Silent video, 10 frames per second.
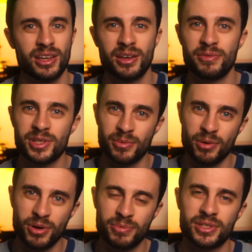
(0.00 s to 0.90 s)
Visit my
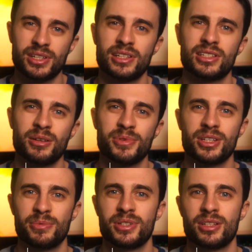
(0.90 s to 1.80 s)
website
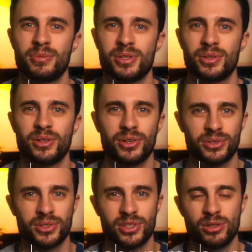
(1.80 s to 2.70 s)

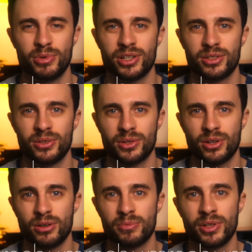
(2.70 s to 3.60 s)

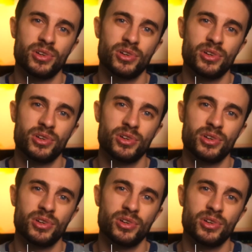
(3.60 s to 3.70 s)
www.oscarschumacher.com.